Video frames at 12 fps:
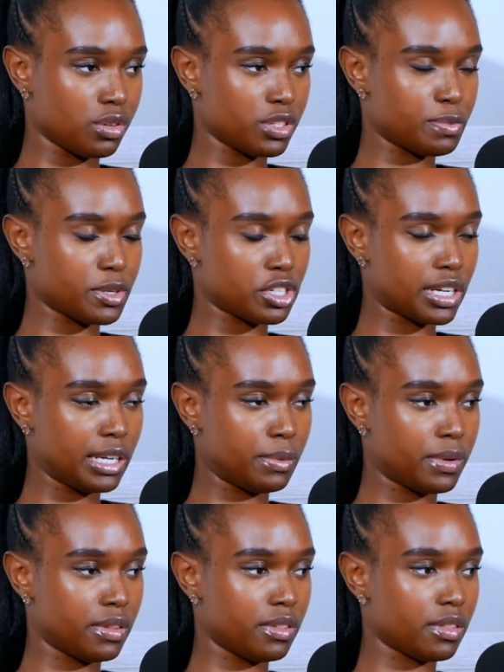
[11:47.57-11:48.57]
especially
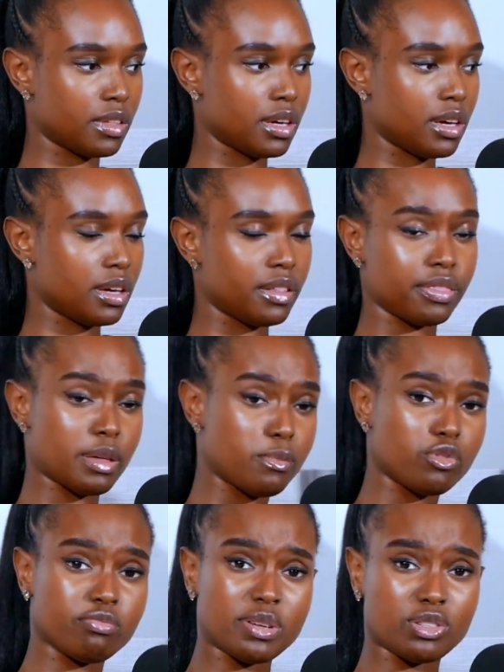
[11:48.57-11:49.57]
with the
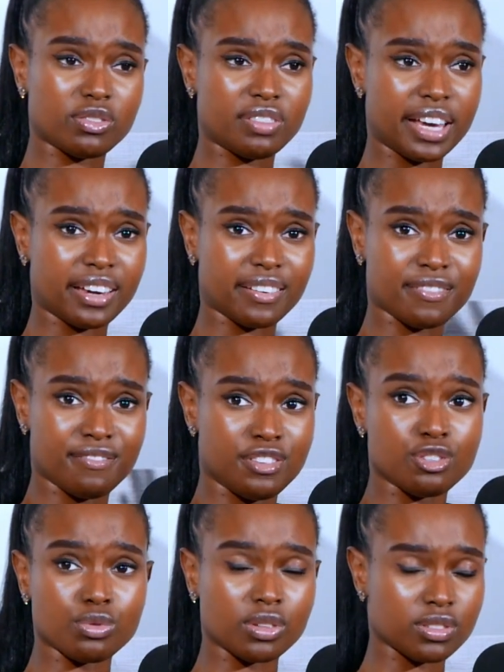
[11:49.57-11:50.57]
movement of like
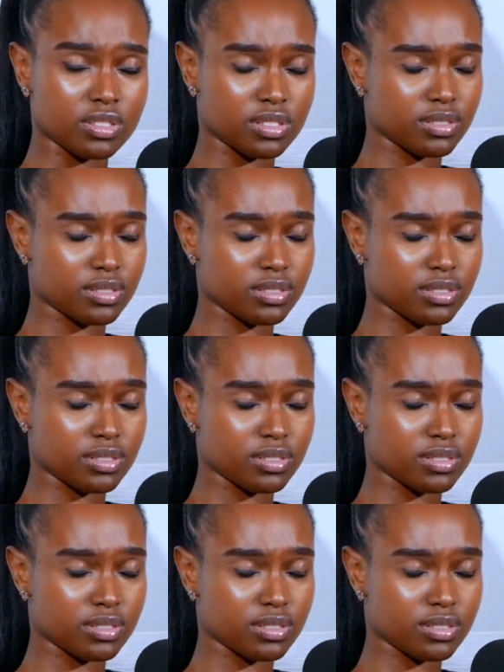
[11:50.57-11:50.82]
visuals.